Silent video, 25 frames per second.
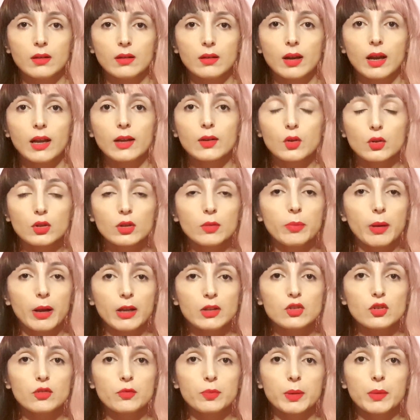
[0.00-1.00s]
I got a
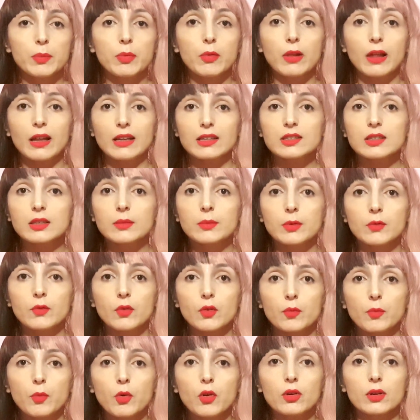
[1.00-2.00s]
bunch of people asking me
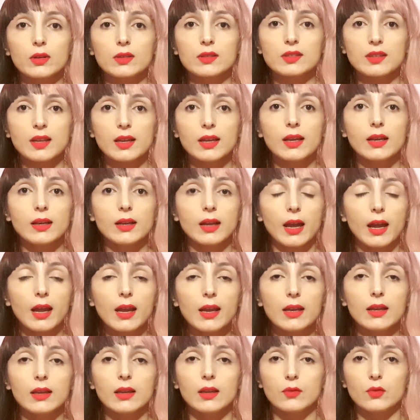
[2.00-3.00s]
for more and saying,
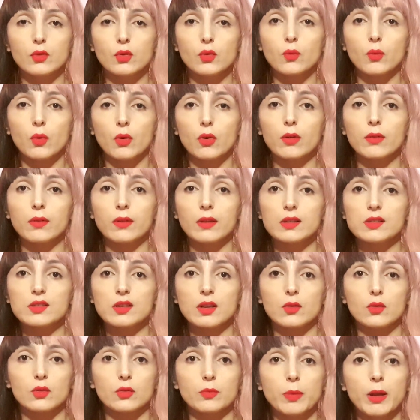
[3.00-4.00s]
hey, if you wore this,
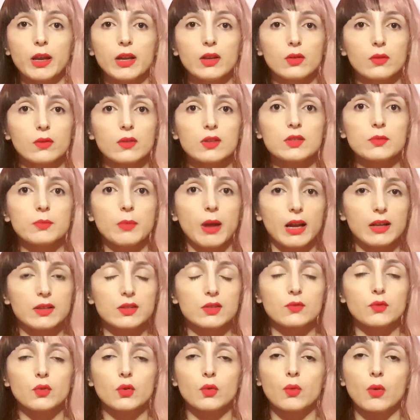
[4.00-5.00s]
I would pay you this
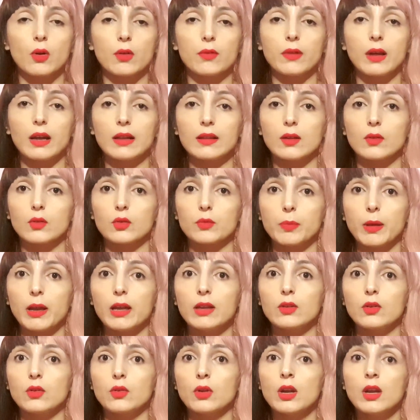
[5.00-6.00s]
much. If you wore that, I would pay
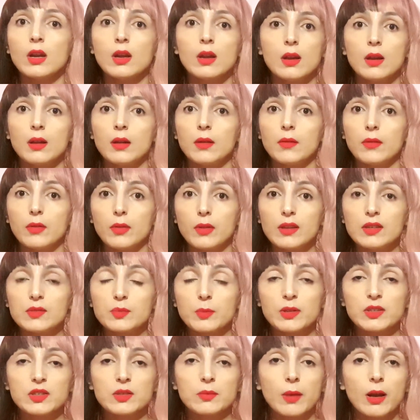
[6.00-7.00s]
you this
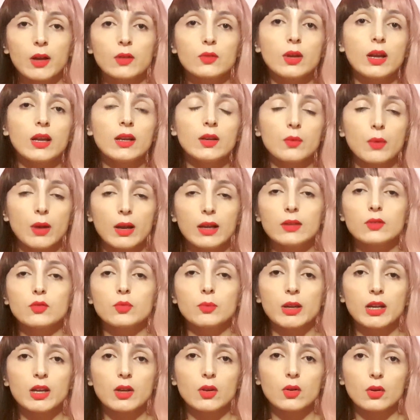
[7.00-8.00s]
much amount. Anyway, to
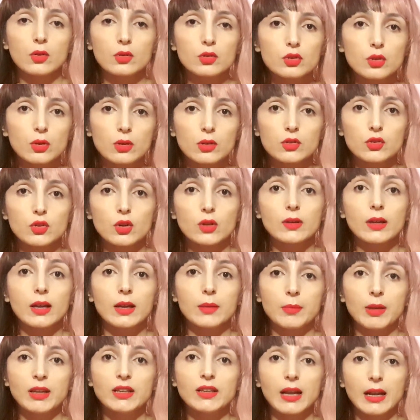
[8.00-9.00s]
make a long story short, I
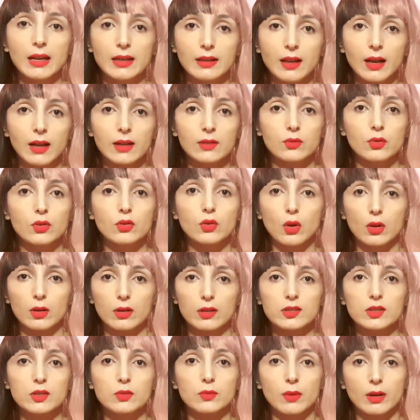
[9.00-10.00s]
made
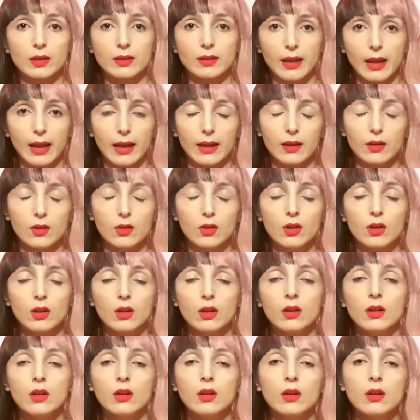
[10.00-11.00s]
$800 in one day.
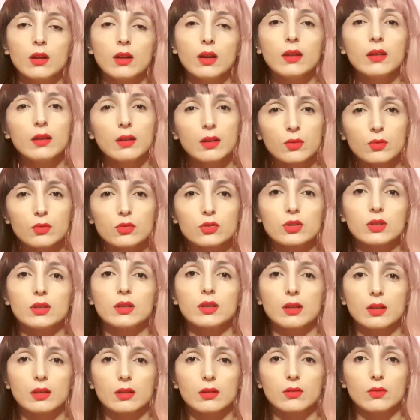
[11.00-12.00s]
And then I was
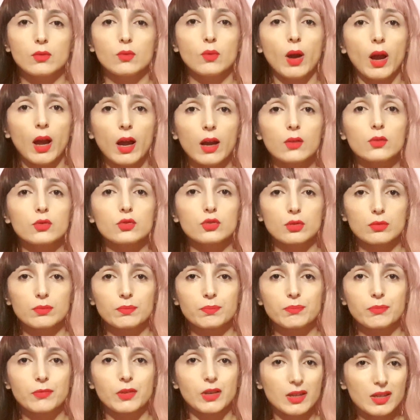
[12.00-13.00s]
thinking, wow, so
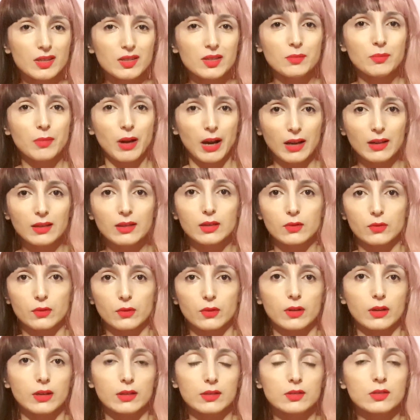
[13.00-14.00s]
there is a market for
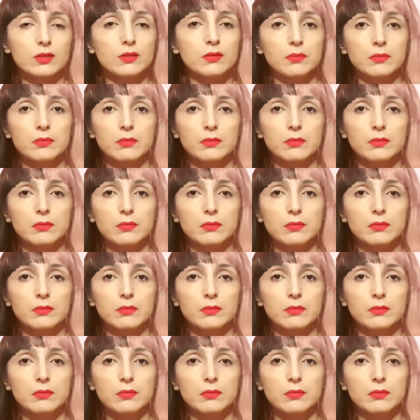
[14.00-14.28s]
this.